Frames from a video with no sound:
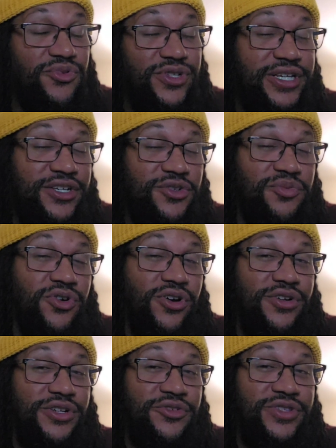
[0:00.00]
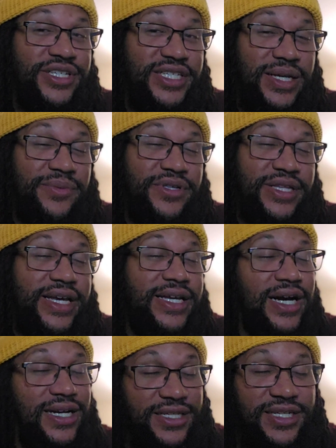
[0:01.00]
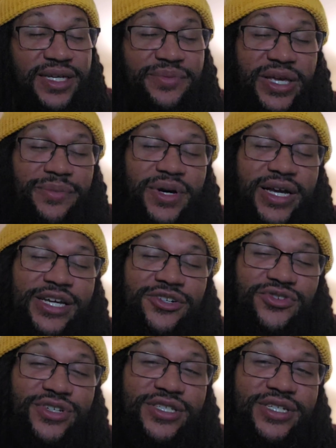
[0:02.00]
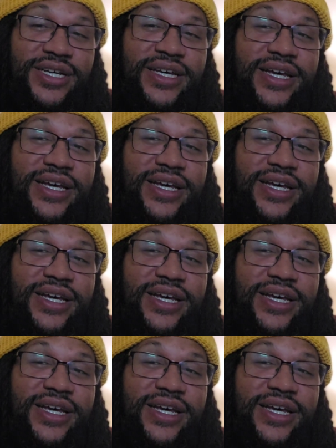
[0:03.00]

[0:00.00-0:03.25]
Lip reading: particular part during this segment that kind of did pique my interest.